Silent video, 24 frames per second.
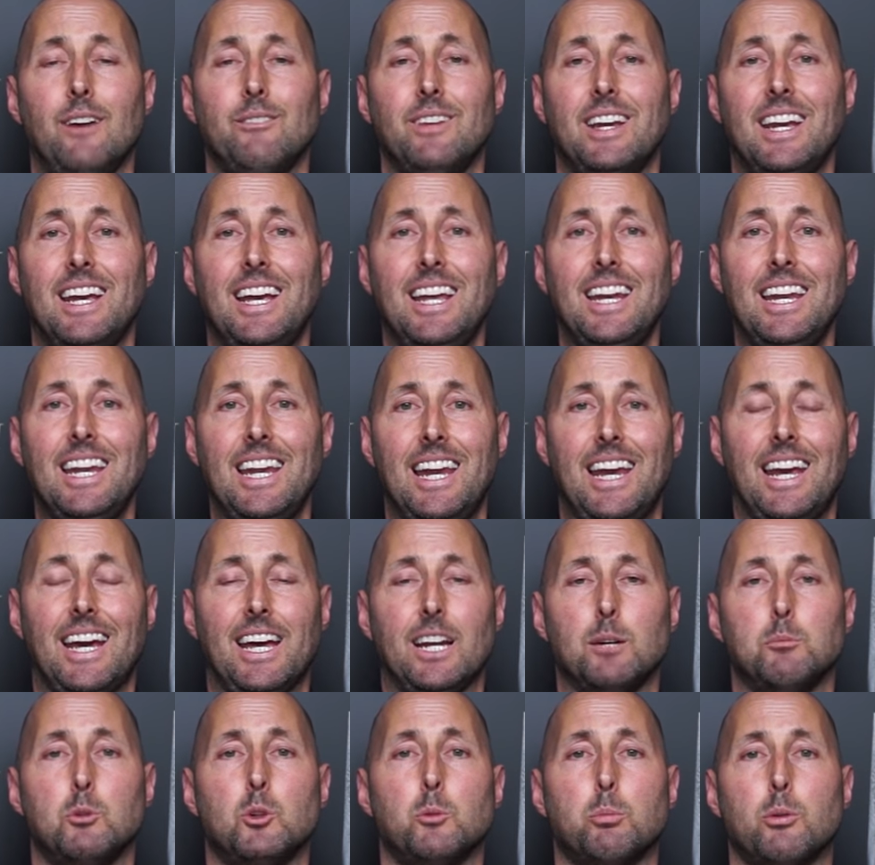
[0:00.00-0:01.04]
have any
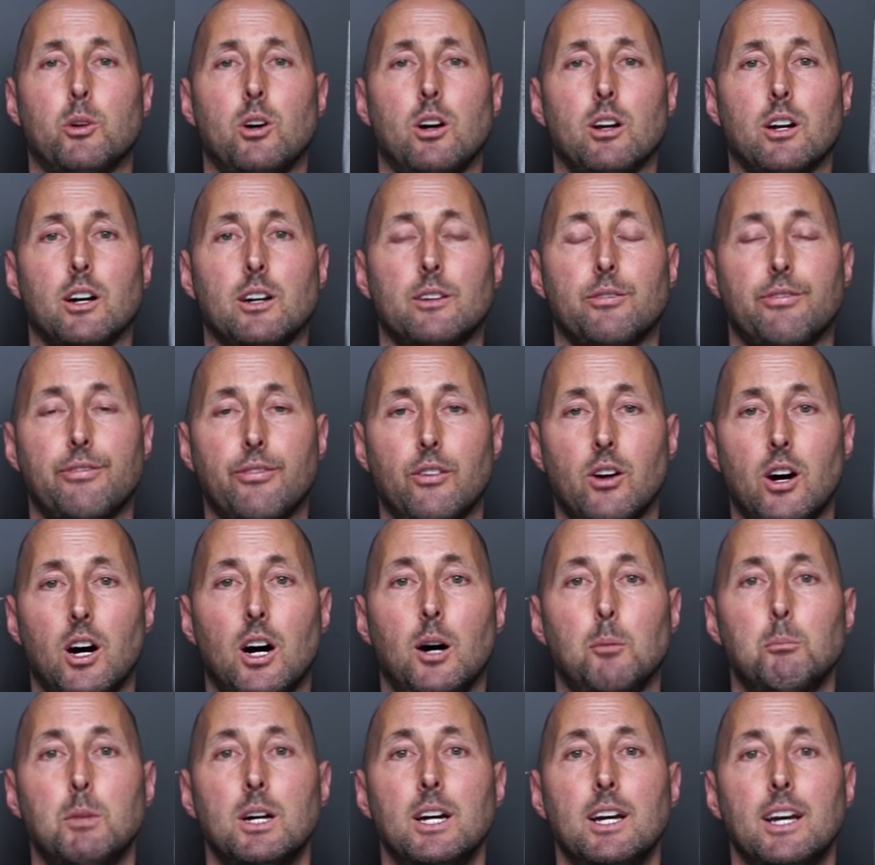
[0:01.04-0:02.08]
animal product
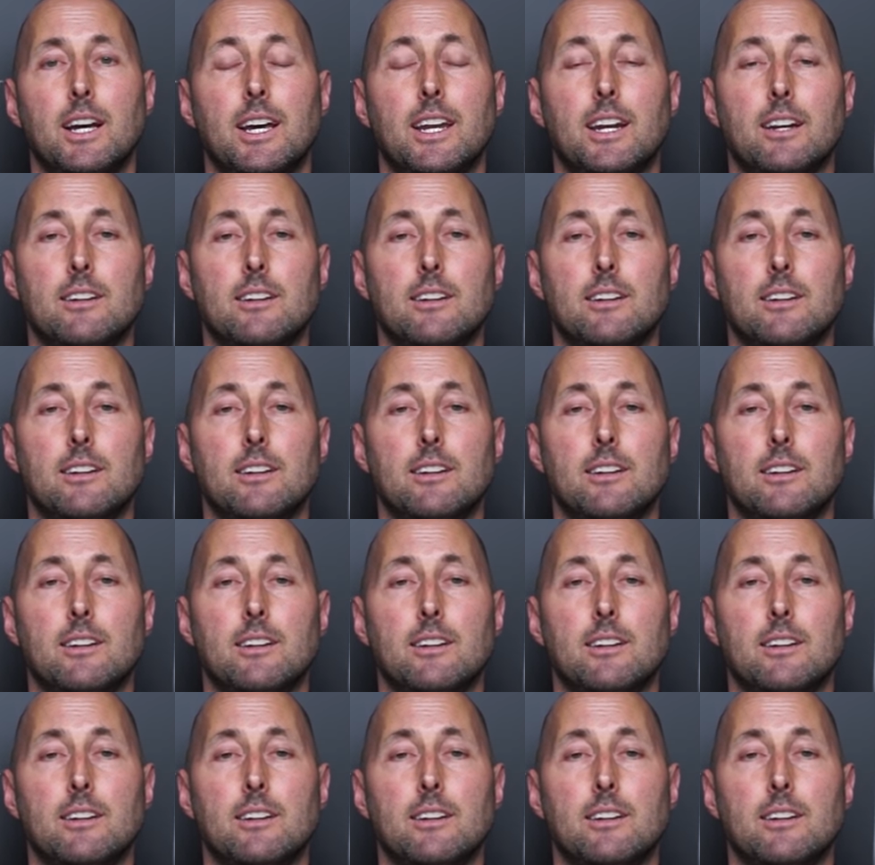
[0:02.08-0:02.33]
from